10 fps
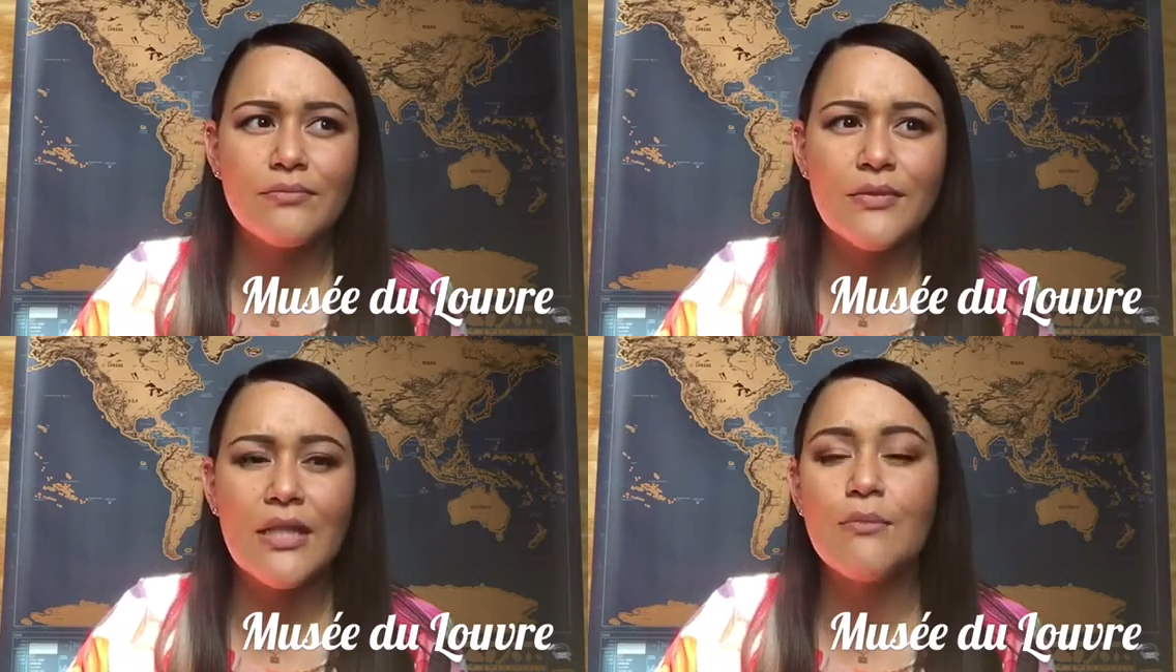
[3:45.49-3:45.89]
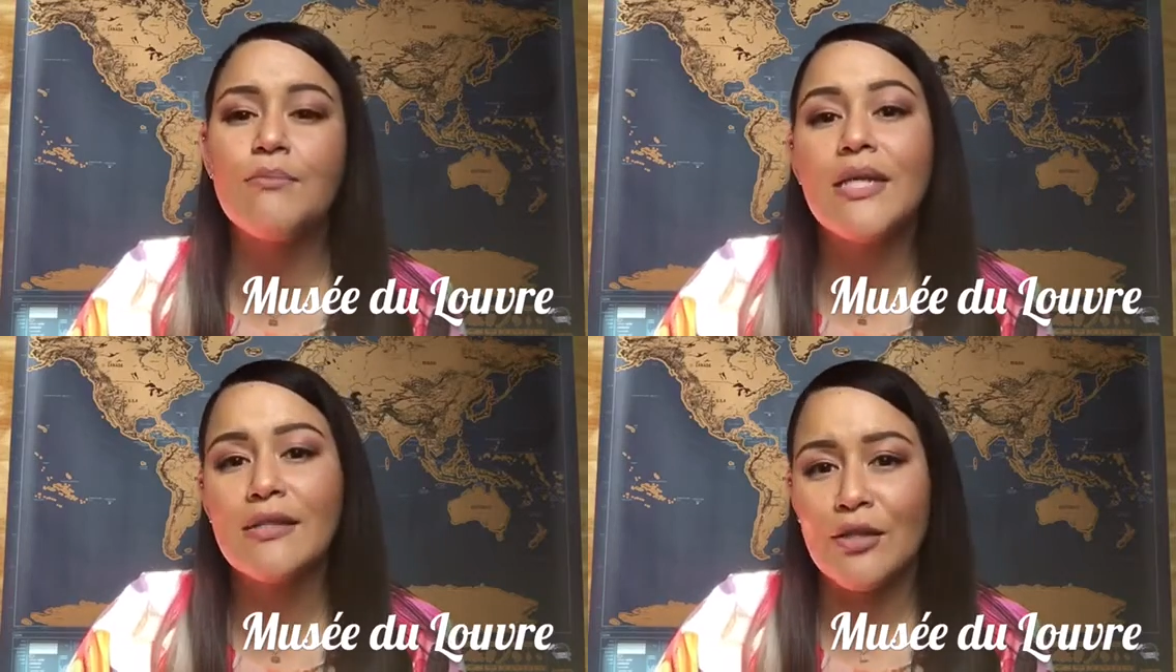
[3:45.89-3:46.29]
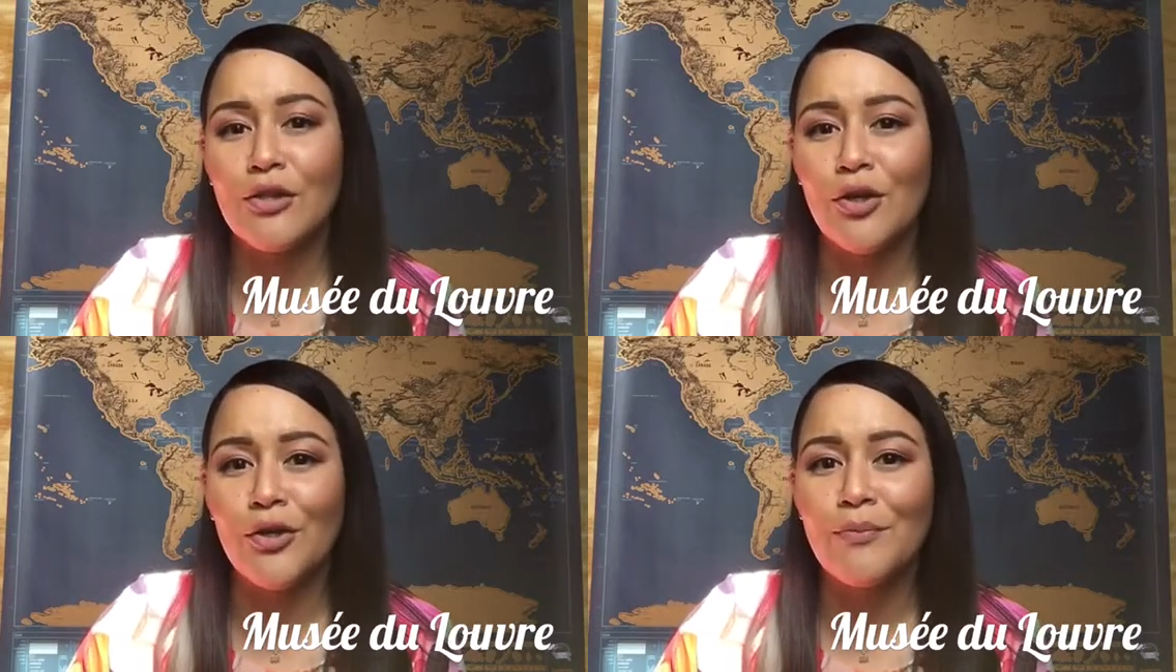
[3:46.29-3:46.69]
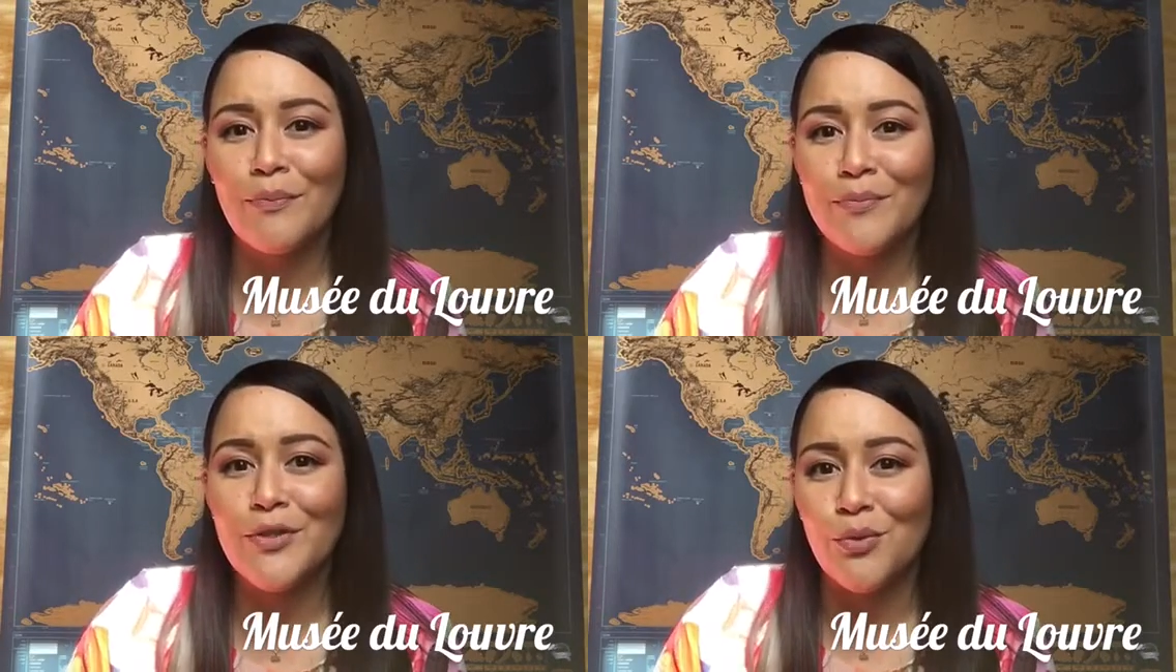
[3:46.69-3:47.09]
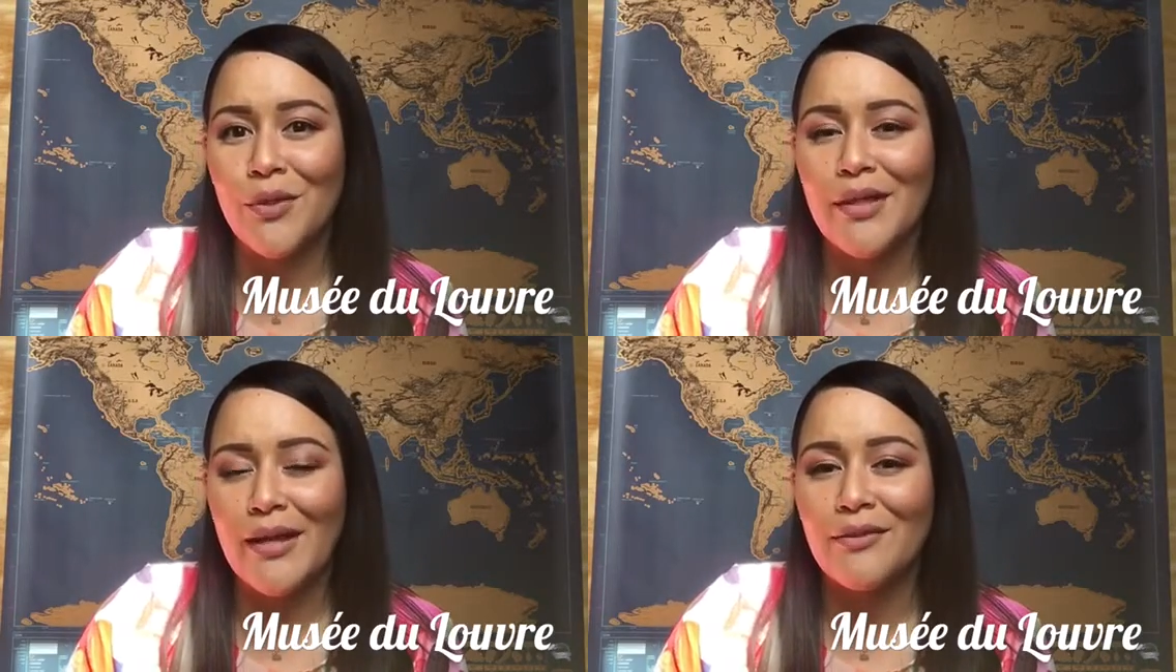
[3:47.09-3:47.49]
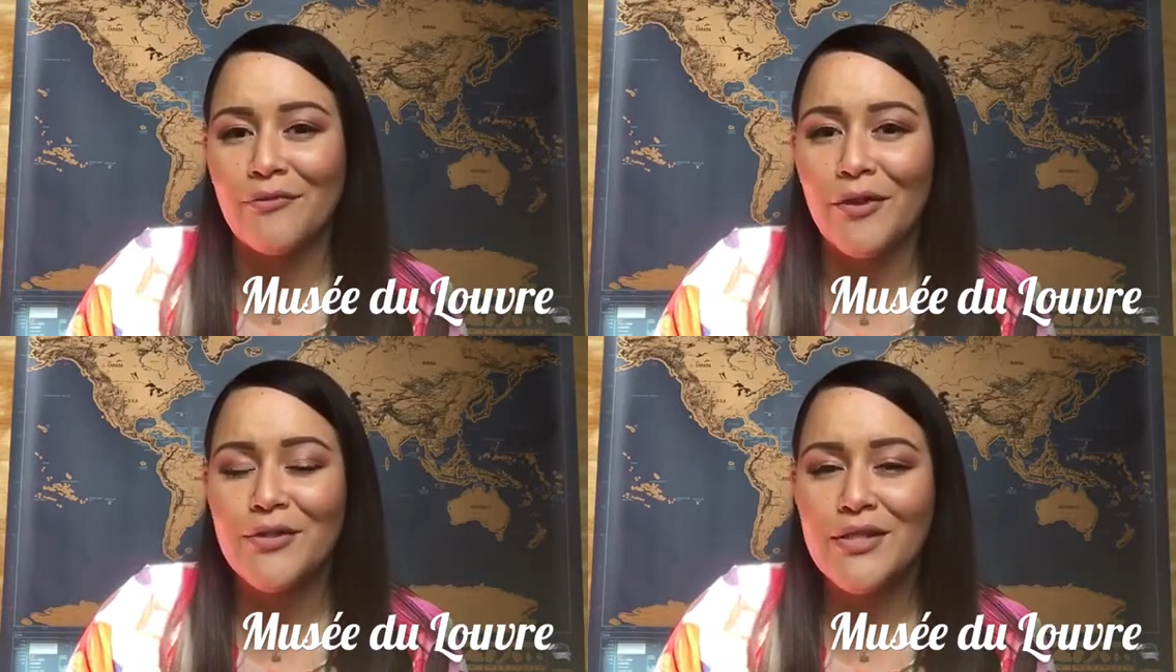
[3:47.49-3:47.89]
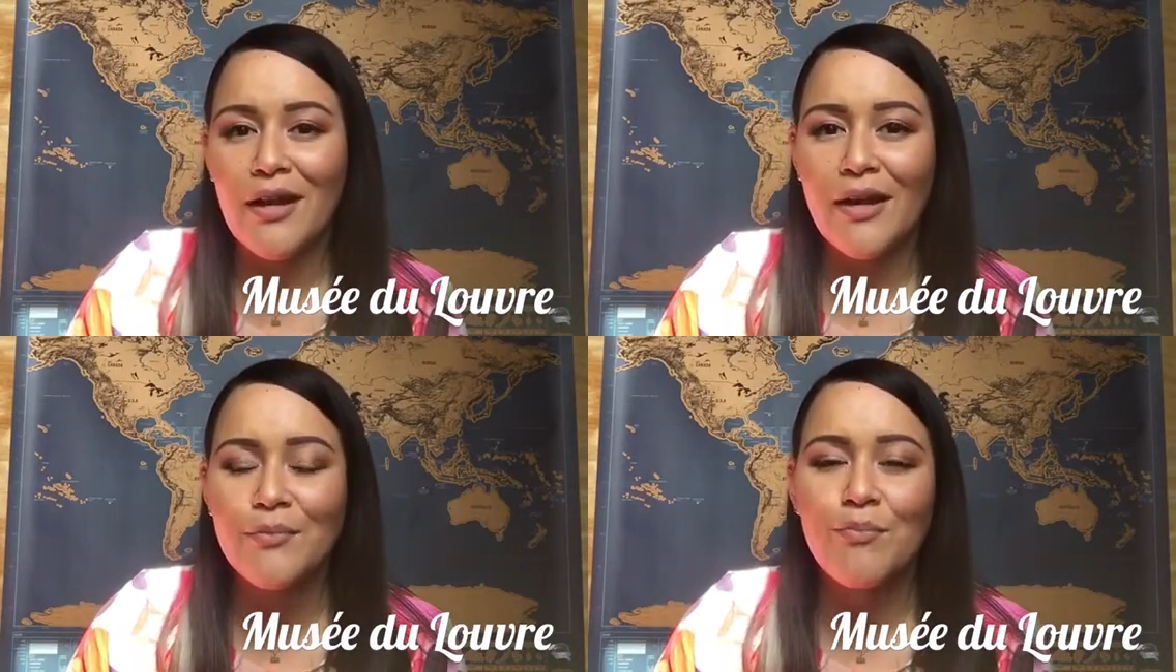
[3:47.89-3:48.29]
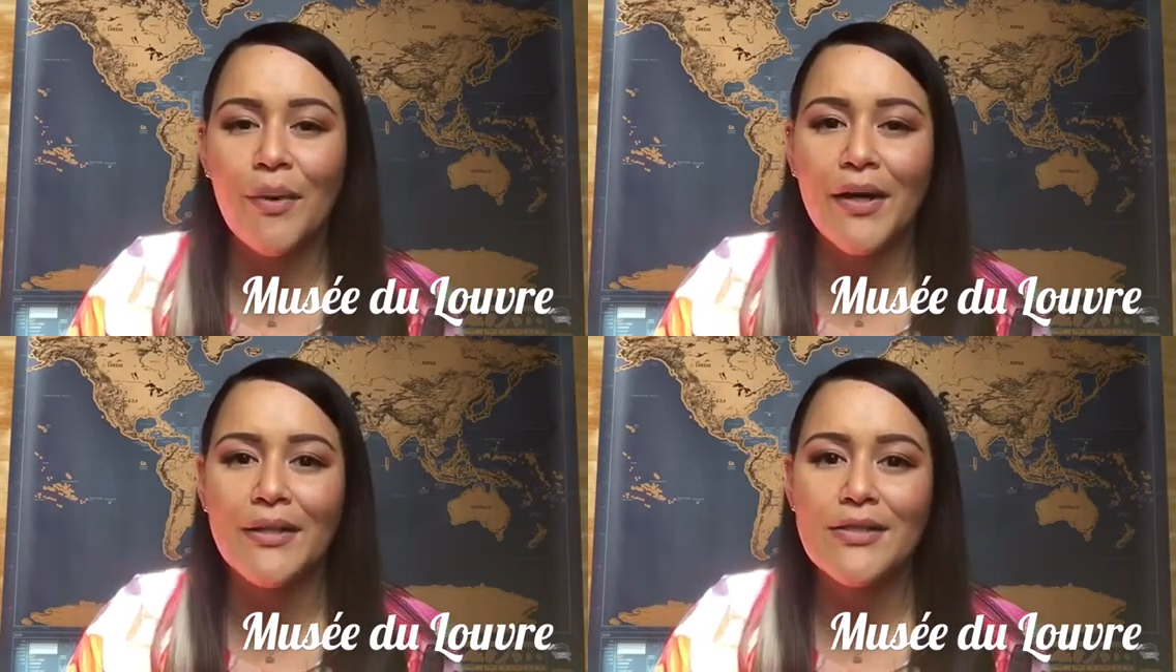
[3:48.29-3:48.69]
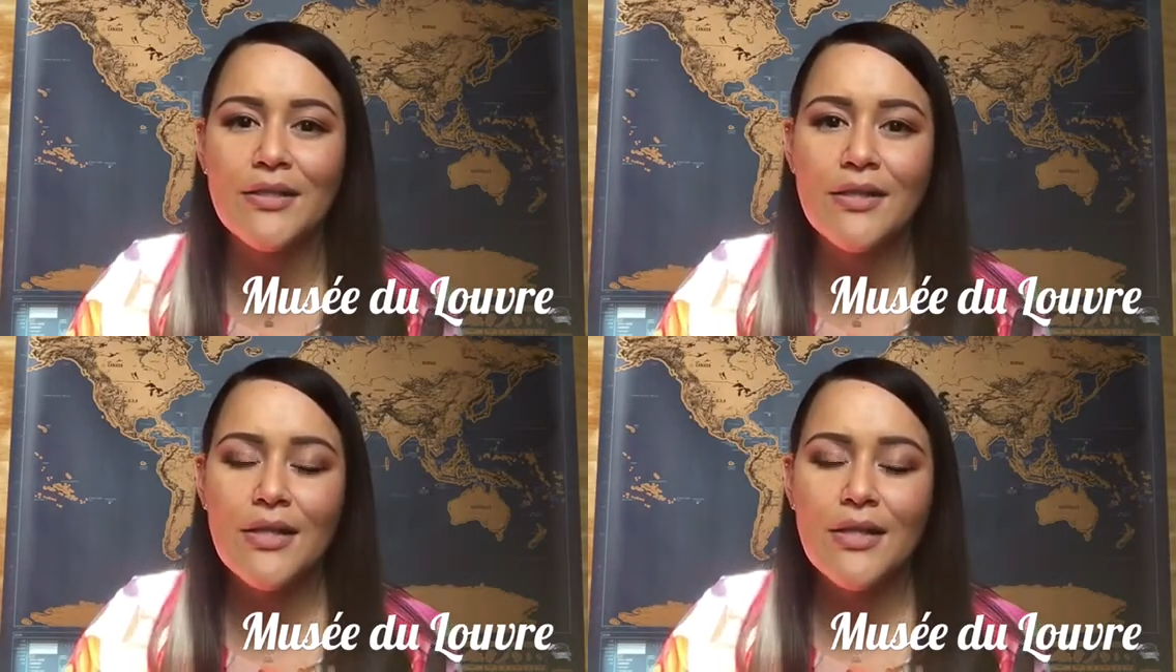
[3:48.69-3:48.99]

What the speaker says: didn't mean to learn doing that the first time, but